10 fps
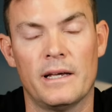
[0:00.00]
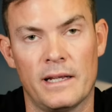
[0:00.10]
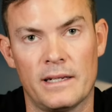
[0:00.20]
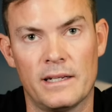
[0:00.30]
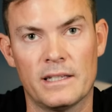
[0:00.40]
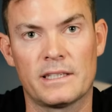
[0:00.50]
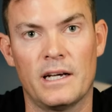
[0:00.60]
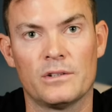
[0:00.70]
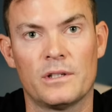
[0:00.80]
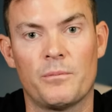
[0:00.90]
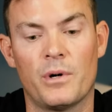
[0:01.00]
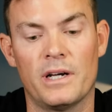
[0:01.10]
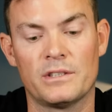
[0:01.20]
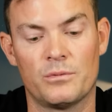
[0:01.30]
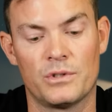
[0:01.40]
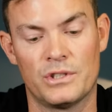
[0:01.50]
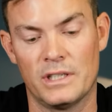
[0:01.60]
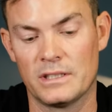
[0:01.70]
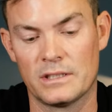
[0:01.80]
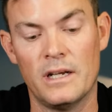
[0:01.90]
at a discounted price, which
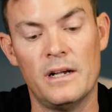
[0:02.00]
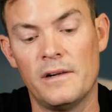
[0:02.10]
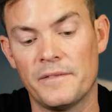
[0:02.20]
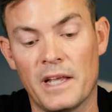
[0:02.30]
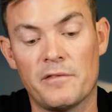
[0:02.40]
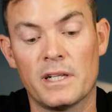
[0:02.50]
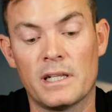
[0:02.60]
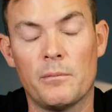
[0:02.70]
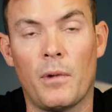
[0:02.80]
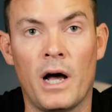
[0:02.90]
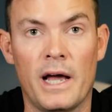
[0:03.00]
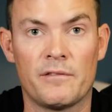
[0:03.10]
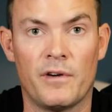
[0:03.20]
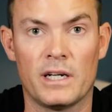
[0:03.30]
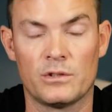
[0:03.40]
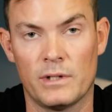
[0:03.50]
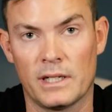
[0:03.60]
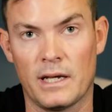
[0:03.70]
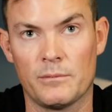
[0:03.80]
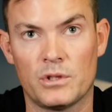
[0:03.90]
is definitely my advice when it
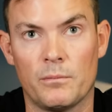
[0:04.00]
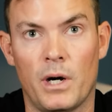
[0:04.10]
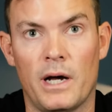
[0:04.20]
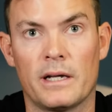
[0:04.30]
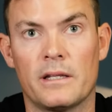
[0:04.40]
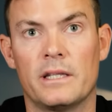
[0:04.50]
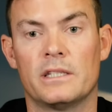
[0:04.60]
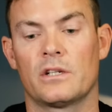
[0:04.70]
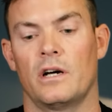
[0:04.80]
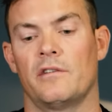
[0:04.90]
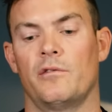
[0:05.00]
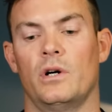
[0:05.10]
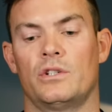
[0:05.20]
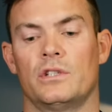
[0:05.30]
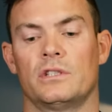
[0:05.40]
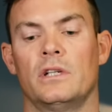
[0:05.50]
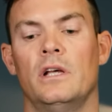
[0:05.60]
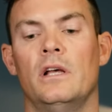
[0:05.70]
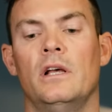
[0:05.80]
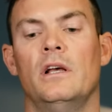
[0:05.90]
comes to buying these kind of watches.
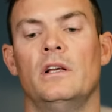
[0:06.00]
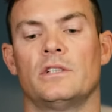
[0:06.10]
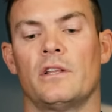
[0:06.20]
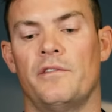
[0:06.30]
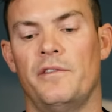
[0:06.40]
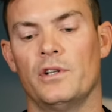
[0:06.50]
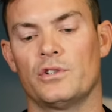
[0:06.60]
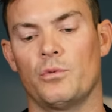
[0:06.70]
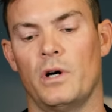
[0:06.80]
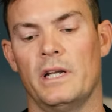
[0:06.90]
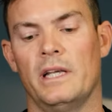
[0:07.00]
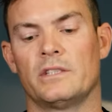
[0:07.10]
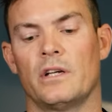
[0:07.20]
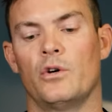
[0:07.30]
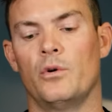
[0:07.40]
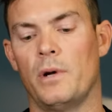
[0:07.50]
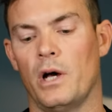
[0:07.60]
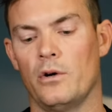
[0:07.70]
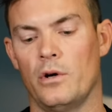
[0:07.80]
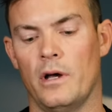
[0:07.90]
So the first one is a
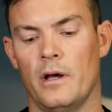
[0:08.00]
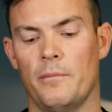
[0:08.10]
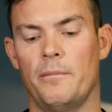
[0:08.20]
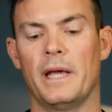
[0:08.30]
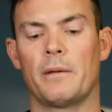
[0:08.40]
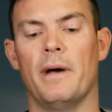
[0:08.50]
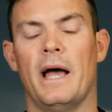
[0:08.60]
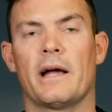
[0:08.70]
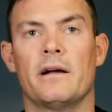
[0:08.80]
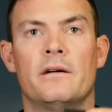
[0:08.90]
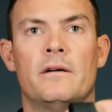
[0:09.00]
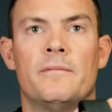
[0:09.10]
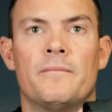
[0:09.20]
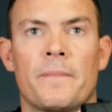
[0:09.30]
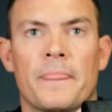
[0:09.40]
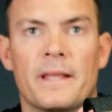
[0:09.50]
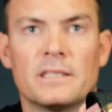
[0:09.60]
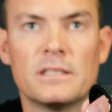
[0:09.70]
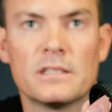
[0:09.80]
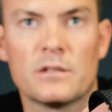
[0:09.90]
Hublot Big Bang. This
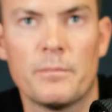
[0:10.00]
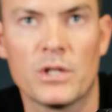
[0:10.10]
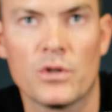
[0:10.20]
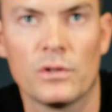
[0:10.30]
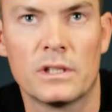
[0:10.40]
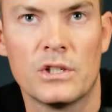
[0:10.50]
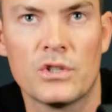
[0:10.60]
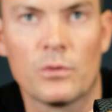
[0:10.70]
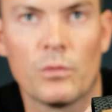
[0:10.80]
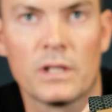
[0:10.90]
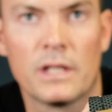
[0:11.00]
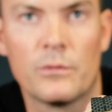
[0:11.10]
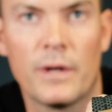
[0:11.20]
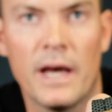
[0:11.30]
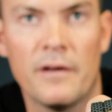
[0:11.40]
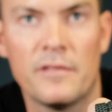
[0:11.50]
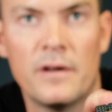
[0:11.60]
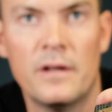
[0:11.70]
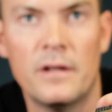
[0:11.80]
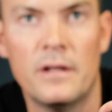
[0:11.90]
is a special edition one that we have
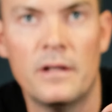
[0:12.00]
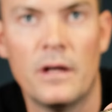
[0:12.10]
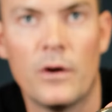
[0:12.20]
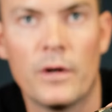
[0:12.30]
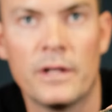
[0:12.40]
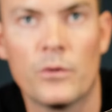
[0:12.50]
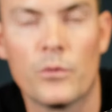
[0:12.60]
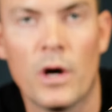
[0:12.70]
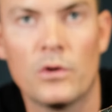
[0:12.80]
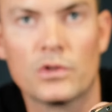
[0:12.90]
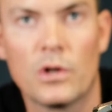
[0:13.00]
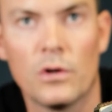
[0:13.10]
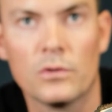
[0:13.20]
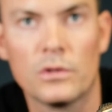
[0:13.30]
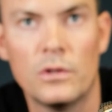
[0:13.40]
in rose gold.